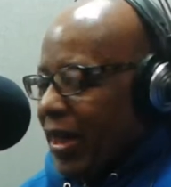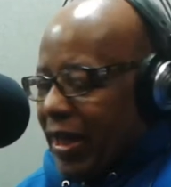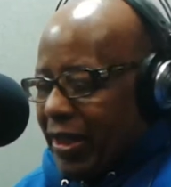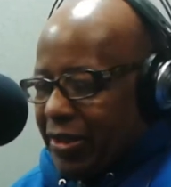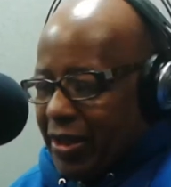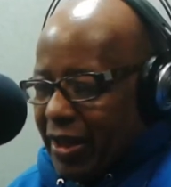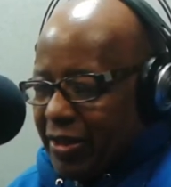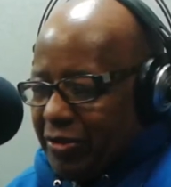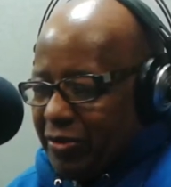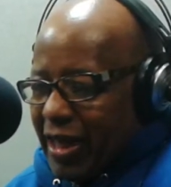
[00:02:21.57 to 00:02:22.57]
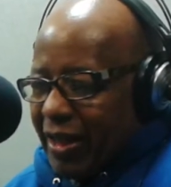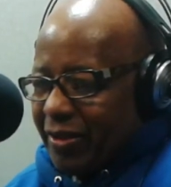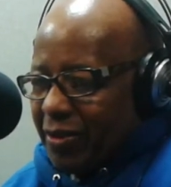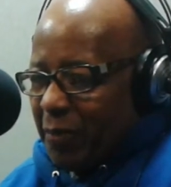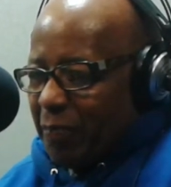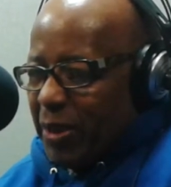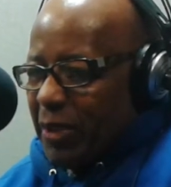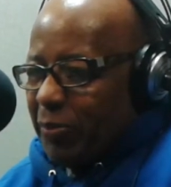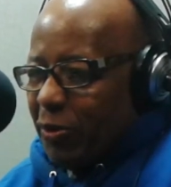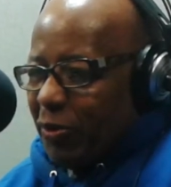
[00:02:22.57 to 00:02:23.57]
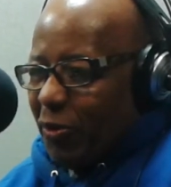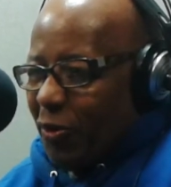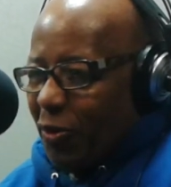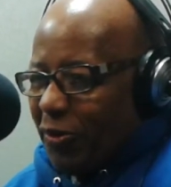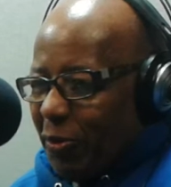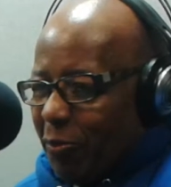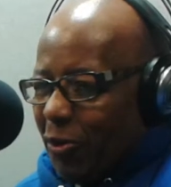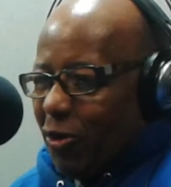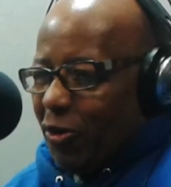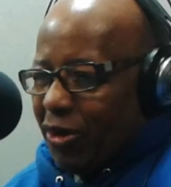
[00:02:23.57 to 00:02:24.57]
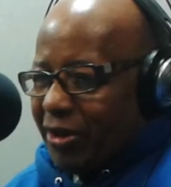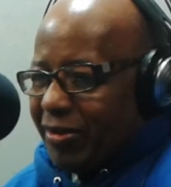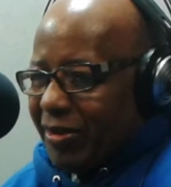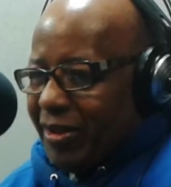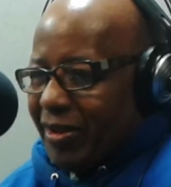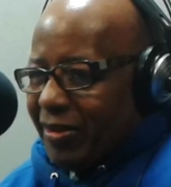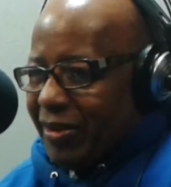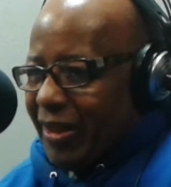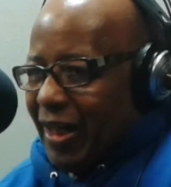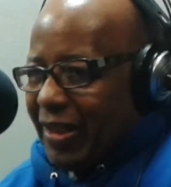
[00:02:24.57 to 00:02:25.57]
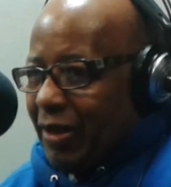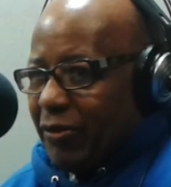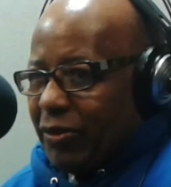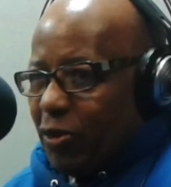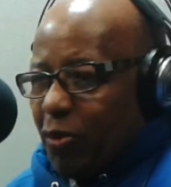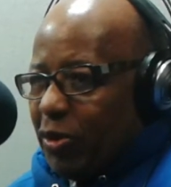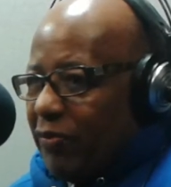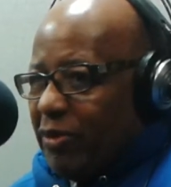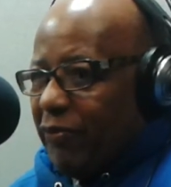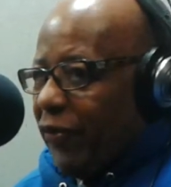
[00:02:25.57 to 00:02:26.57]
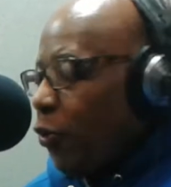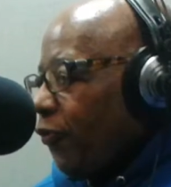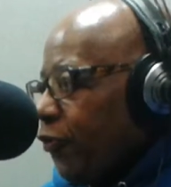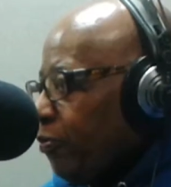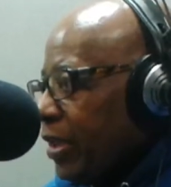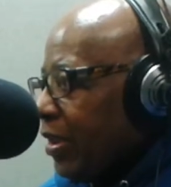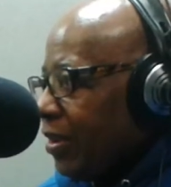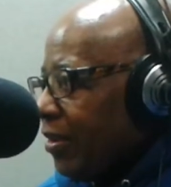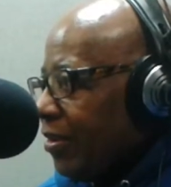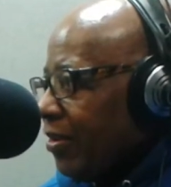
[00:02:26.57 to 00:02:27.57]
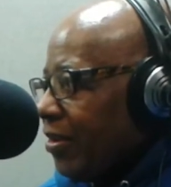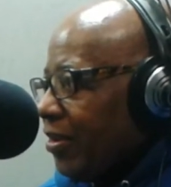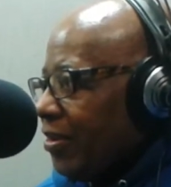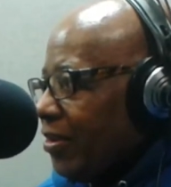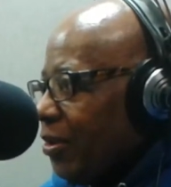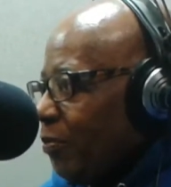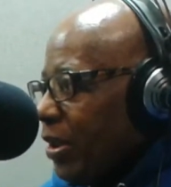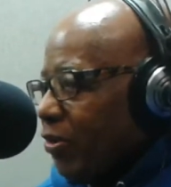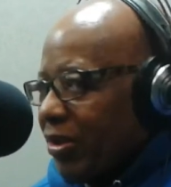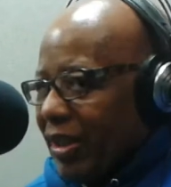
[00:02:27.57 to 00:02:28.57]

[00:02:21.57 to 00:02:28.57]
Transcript: And you got some people on the board that I never thought would even vote for me to be on it.